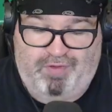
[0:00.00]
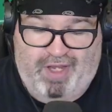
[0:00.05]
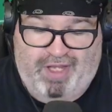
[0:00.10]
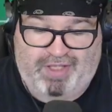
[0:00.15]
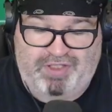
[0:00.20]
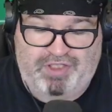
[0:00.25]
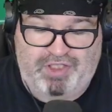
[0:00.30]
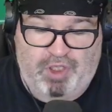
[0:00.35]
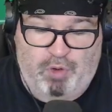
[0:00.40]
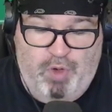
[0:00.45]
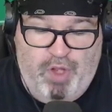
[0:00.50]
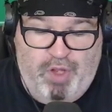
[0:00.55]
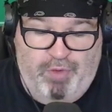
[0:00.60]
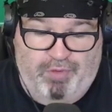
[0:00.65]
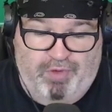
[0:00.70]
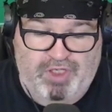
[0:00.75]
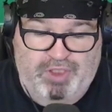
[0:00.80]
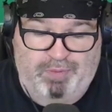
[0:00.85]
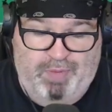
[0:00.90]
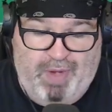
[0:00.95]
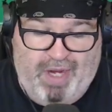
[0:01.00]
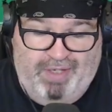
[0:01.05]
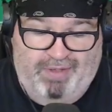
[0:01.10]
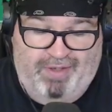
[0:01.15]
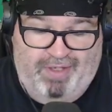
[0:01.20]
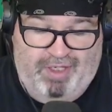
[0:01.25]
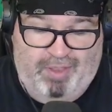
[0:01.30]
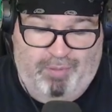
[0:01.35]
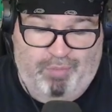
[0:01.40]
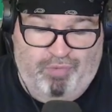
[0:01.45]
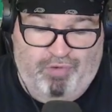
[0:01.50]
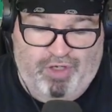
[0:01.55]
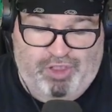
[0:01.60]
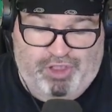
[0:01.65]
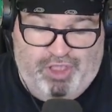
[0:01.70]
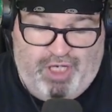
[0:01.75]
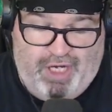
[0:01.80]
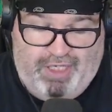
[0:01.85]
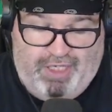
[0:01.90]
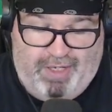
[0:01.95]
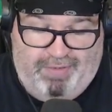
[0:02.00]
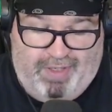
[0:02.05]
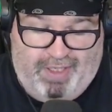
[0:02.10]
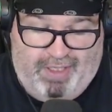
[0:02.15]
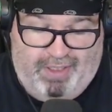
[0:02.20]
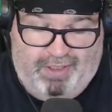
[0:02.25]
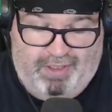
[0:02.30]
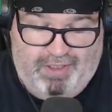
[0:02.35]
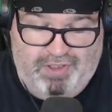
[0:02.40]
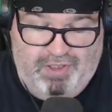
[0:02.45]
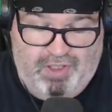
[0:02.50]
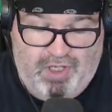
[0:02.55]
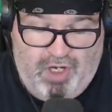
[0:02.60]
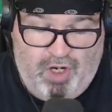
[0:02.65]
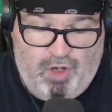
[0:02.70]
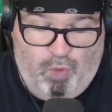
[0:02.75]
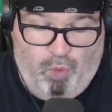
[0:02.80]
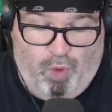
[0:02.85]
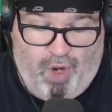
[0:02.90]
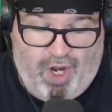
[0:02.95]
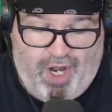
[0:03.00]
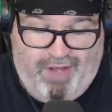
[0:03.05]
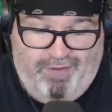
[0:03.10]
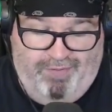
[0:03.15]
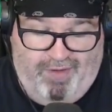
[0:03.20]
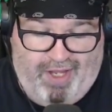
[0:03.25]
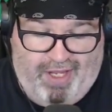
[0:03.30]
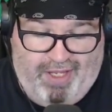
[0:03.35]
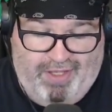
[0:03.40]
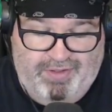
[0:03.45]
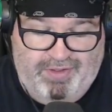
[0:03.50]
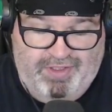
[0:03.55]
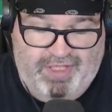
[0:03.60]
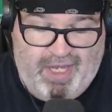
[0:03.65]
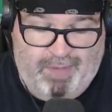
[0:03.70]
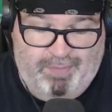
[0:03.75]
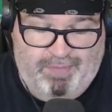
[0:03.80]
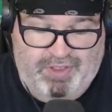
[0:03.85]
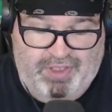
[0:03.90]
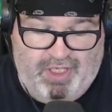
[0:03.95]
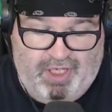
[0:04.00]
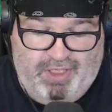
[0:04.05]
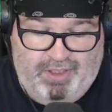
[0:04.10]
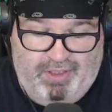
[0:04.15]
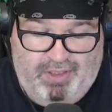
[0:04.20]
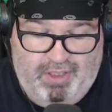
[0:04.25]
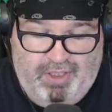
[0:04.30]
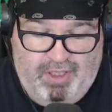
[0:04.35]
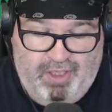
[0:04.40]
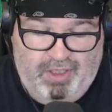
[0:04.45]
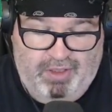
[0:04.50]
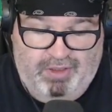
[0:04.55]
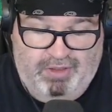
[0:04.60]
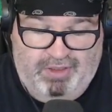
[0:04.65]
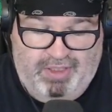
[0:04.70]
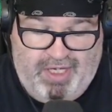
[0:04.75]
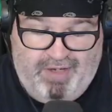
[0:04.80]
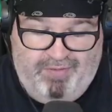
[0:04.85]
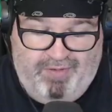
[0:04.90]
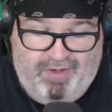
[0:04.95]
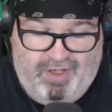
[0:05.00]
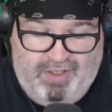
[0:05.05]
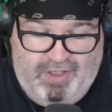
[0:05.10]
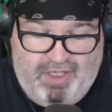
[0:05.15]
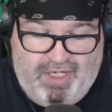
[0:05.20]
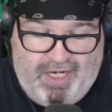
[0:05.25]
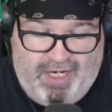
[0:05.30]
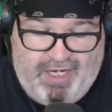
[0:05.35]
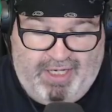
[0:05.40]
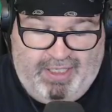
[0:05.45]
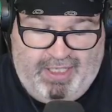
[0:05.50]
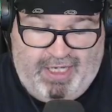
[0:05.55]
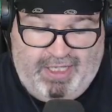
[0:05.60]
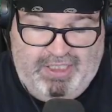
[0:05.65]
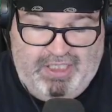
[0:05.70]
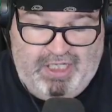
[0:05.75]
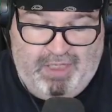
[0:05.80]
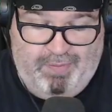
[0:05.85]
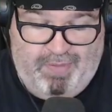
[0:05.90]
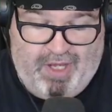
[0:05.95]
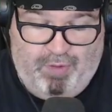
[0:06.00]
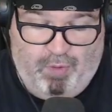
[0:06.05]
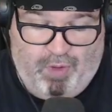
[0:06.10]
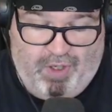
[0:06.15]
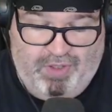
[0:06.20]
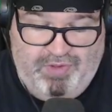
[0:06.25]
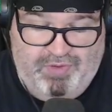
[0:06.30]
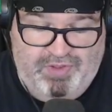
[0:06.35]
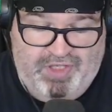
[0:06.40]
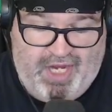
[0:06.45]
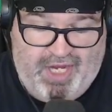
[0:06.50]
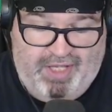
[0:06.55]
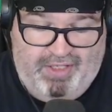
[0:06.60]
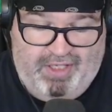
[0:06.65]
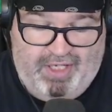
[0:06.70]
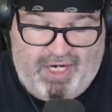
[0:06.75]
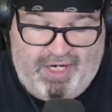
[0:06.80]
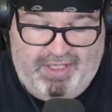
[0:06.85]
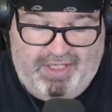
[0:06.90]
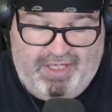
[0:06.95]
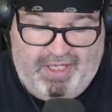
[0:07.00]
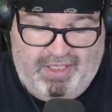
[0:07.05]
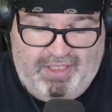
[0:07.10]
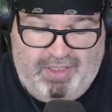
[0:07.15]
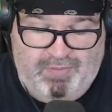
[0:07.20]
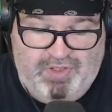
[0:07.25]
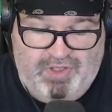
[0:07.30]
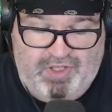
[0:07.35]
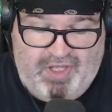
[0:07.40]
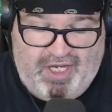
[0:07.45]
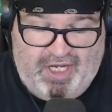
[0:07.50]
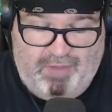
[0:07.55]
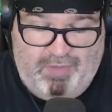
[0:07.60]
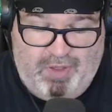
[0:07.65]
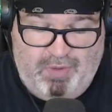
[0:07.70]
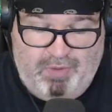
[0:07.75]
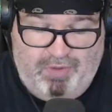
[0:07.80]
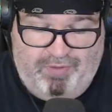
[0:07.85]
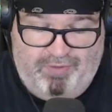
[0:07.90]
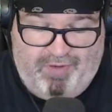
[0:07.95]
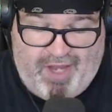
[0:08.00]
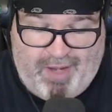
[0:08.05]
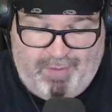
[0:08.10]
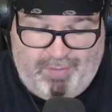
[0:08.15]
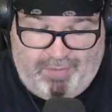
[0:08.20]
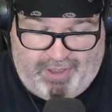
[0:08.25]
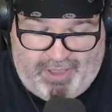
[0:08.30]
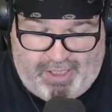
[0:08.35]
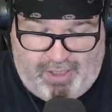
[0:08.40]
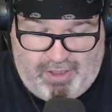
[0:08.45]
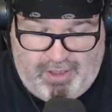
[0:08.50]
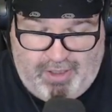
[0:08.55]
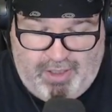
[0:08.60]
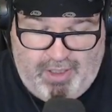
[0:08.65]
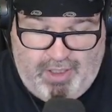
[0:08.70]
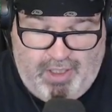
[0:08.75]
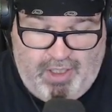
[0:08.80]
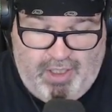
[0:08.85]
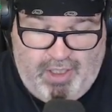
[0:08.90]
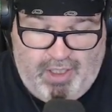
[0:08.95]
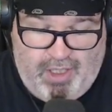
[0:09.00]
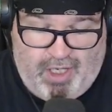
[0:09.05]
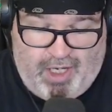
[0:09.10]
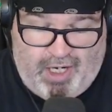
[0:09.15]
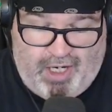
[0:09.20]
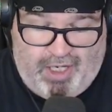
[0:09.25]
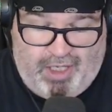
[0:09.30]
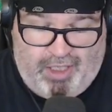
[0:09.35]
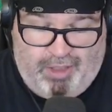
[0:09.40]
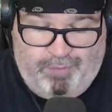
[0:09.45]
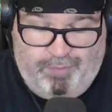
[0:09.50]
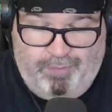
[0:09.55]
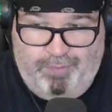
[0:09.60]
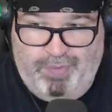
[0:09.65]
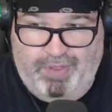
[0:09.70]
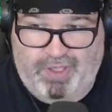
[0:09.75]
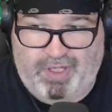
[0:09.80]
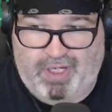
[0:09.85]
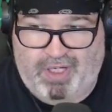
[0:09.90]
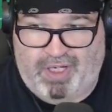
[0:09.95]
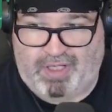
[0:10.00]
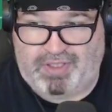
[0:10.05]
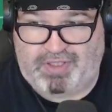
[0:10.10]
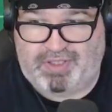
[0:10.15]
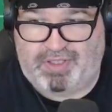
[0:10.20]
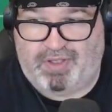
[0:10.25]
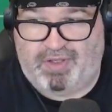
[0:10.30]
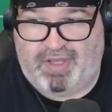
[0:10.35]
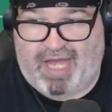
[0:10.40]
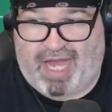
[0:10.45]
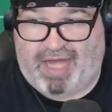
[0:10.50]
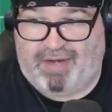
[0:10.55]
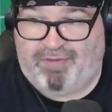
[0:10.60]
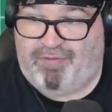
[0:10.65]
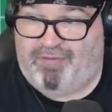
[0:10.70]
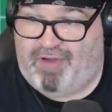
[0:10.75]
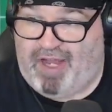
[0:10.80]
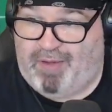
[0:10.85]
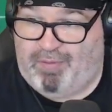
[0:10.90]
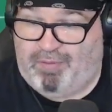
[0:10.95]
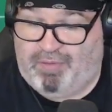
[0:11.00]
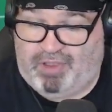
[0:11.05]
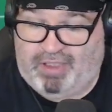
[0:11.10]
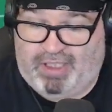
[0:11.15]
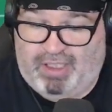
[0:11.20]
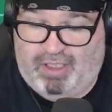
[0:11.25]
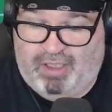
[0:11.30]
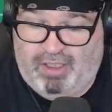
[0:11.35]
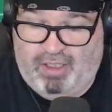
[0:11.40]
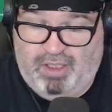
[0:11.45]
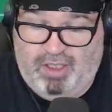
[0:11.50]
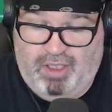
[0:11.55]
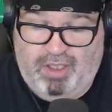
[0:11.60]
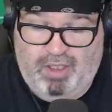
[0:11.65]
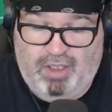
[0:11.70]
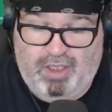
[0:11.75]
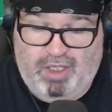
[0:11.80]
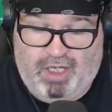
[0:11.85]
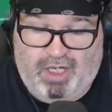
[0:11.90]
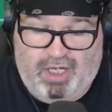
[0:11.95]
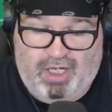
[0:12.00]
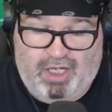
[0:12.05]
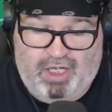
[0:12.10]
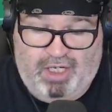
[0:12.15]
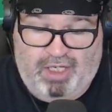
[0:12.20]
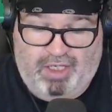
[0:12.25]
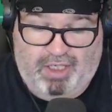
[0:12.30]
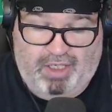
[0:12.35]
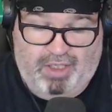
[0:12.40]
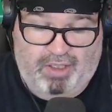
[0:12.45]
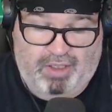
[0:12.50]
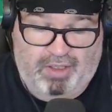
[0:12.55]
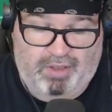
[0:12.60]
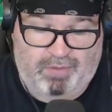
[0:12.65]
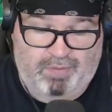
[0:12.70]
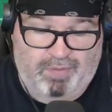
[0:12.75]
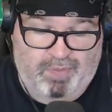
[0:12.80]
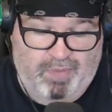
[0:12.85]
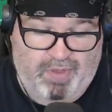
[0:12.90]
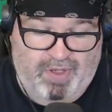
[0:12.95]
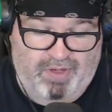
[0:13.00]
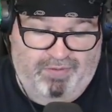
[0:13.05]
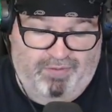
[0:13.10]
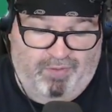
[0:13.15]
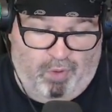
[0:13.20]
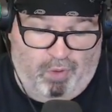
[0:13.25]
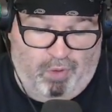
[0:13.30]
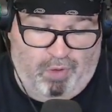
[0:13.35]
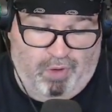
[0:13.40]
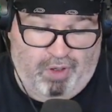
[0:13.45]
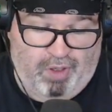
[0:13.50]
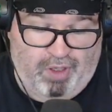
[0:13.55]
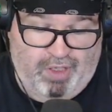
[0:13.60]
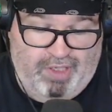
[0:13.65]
and so we respect it and appreciate it that his wife and stepson live in the United Kingdom and want to stay in the United Kingdom so they can be with family, because that family, before